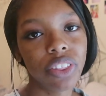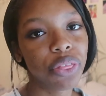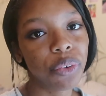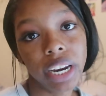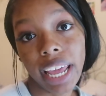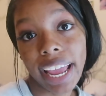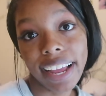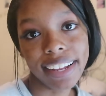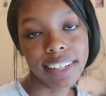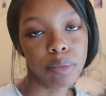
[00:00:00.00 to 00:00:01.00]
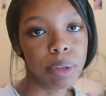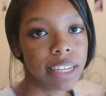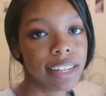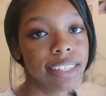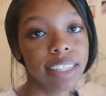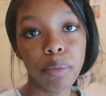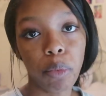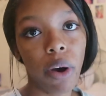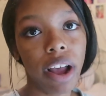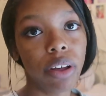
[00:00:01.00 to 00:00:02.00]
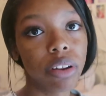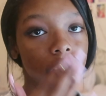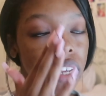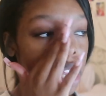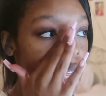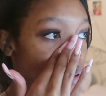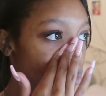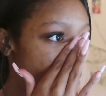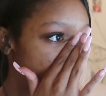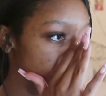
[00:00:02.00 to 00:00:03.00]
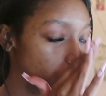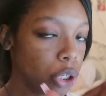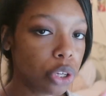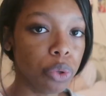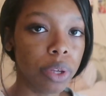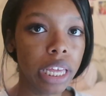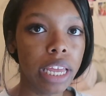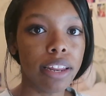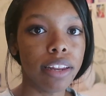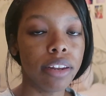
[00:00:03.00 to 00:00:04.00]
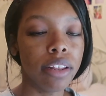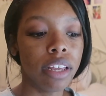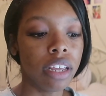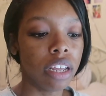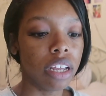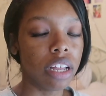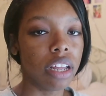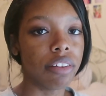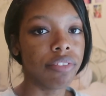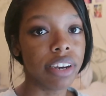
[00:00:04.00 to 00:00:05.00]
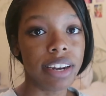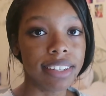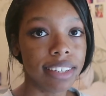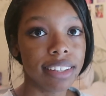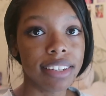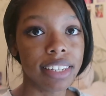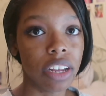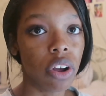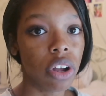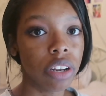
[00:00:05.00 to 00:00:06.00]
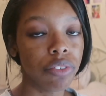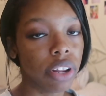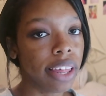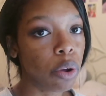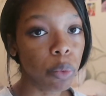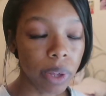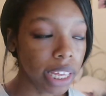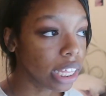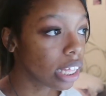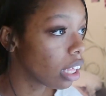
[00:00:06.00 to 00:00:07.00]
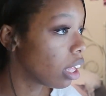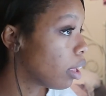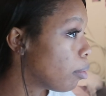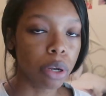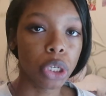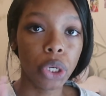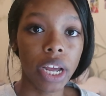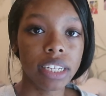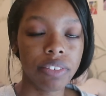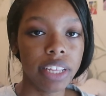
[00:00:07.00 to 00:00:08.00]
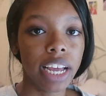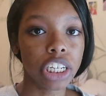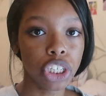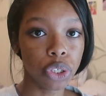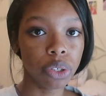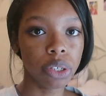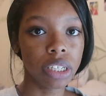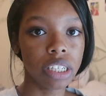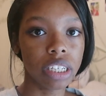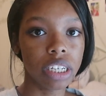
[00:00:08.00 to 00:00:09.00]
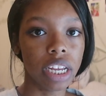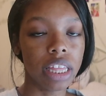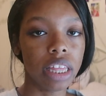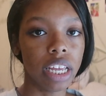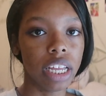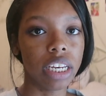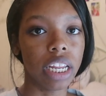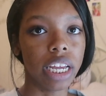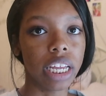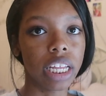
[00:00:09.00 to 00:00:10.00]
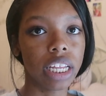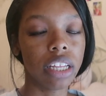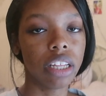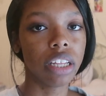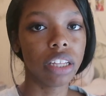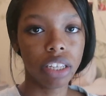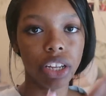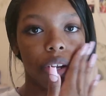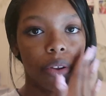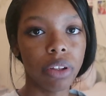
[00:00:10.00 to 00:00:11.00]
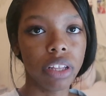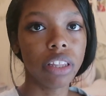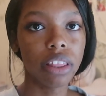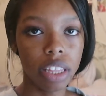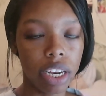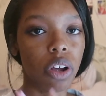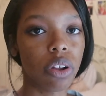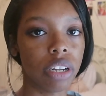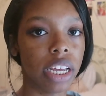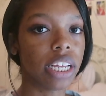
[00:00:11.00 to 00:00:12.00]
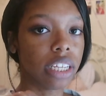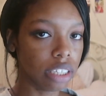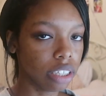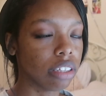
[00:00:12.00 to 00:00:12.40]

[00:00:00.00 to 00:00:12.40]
3 days because I sleep wild, but I'm sure you can finesse it to stay on for like a week. I'm gonna show you guys everything I used, and then, like, you know, then I'll, like,